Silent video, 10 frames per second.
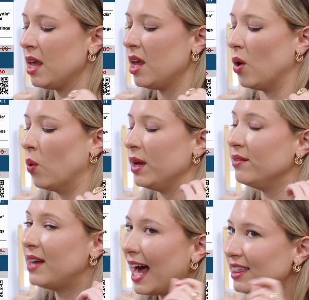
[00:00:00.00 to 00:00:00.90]
We've
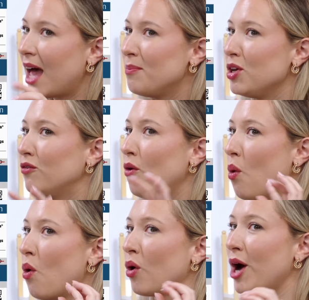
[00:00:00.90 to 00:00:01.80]
got that beautiful
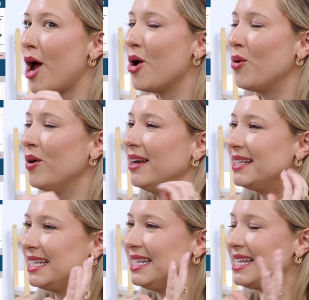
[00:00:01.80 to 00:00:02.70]
Oro
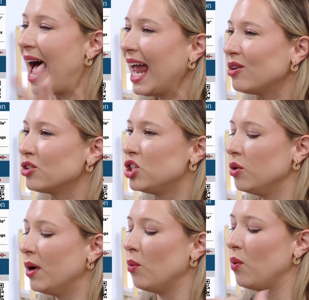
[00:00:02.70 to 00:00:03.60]
style to
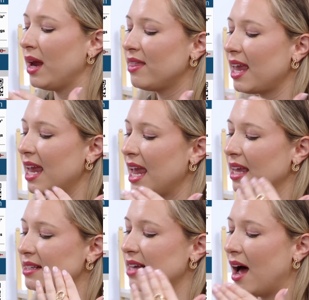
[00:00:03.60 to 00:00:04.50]
it with a
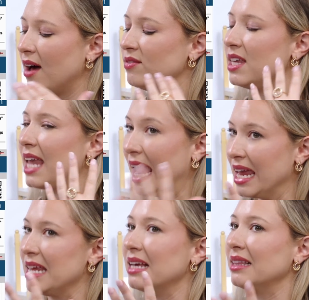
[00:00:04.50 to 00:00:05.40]
hint of the
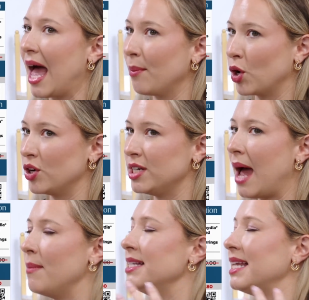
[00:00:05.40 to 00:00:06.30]
Caydia lab-grown
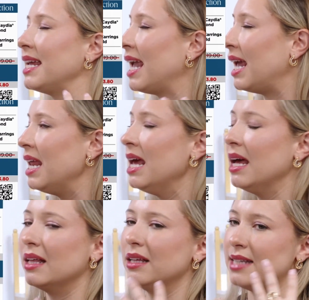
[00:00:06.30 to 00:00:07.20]
diamonds. Again,
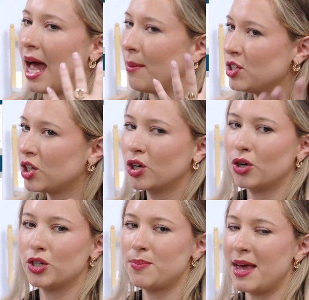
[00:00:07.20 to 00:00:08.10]
diamonds are a
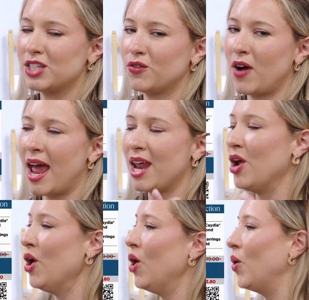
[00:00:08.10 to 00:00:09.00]
girl's best friend.
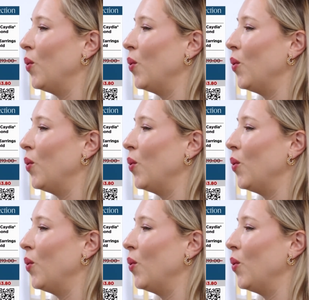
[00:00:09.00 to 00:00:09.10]
We're